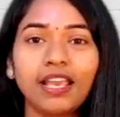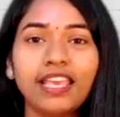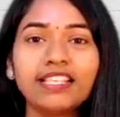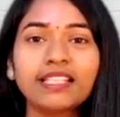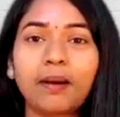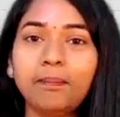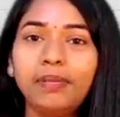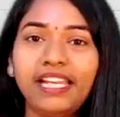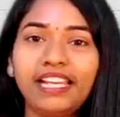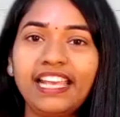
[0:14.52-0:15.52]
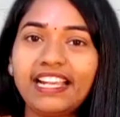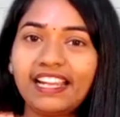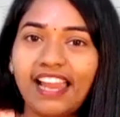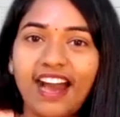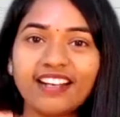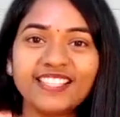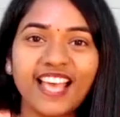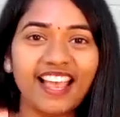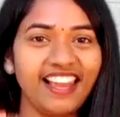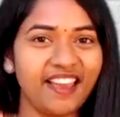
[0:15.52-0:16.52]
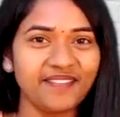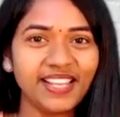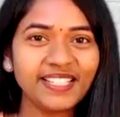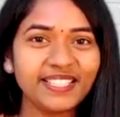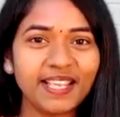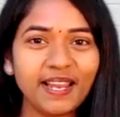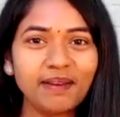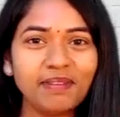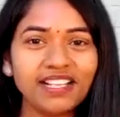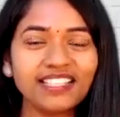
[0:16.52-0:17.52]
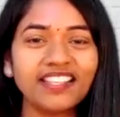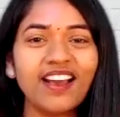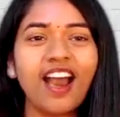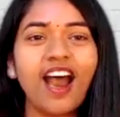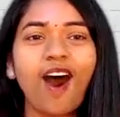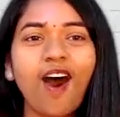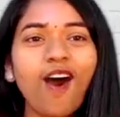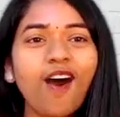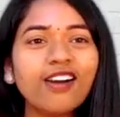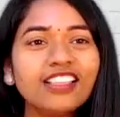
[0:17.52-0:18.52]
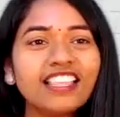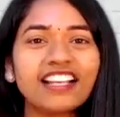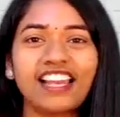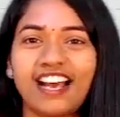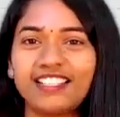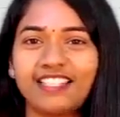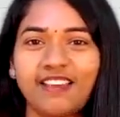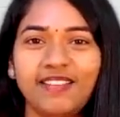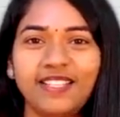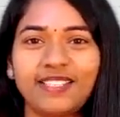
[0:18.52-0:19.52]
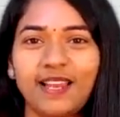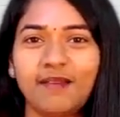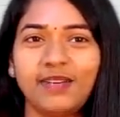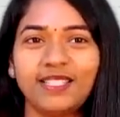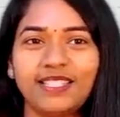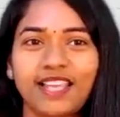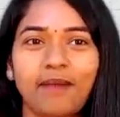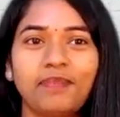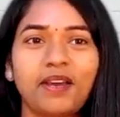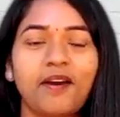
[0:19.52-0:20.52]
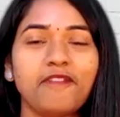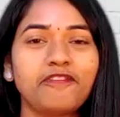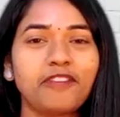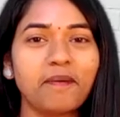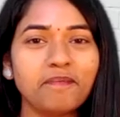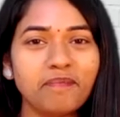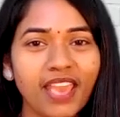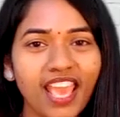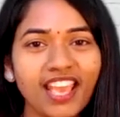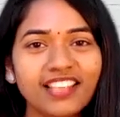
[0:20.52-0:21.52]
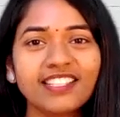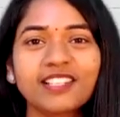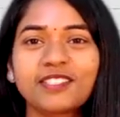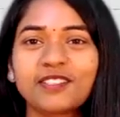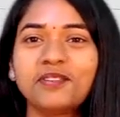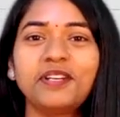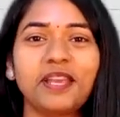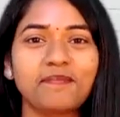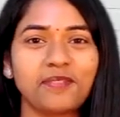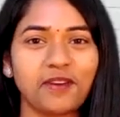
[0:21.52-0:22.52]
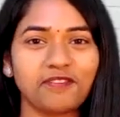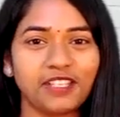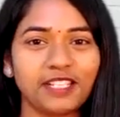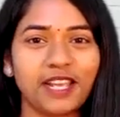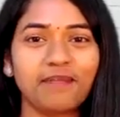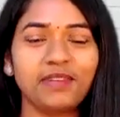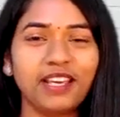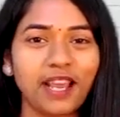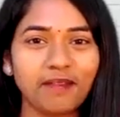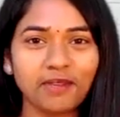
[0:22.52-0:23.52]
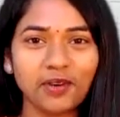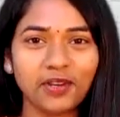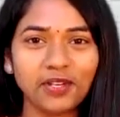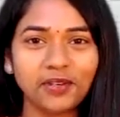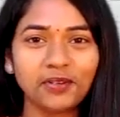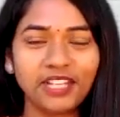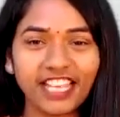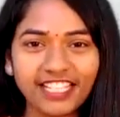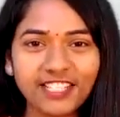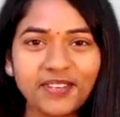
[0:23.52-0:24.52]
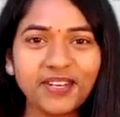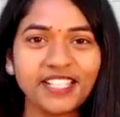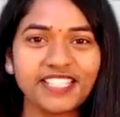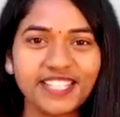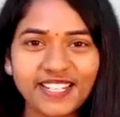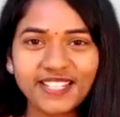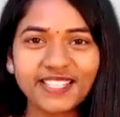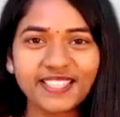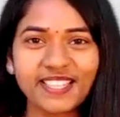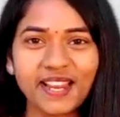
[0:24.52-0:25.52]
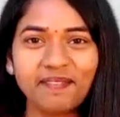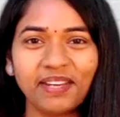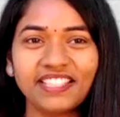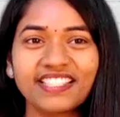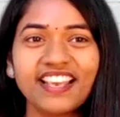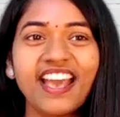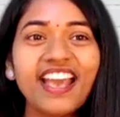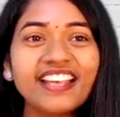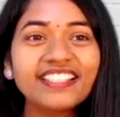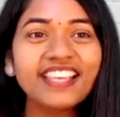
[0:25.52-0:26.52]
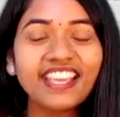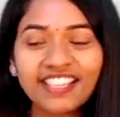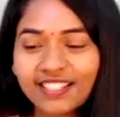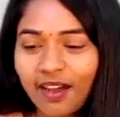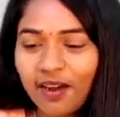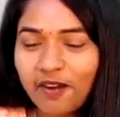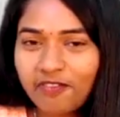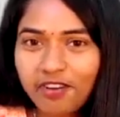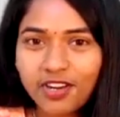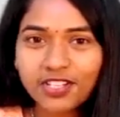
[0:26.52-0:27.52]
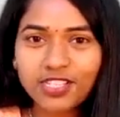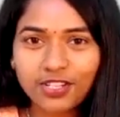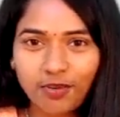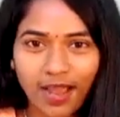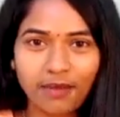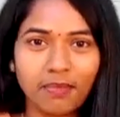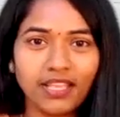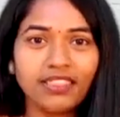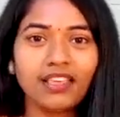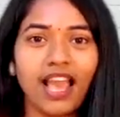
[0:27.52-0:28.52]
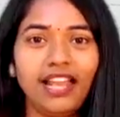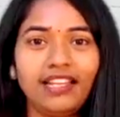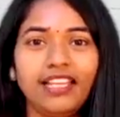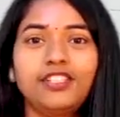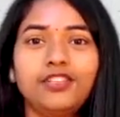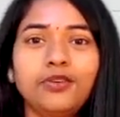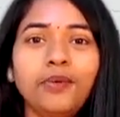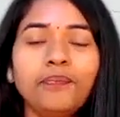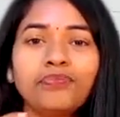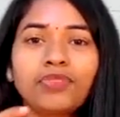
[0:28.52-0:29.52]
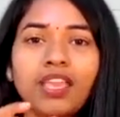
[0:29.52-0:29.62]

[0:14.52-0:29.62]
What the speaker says: is completely class 11 syllabus. All the class 11 syllabus chapter from basics to depth of the chapter, I'm going to teach you in just 3 months. See, first 1 month, I'll teach you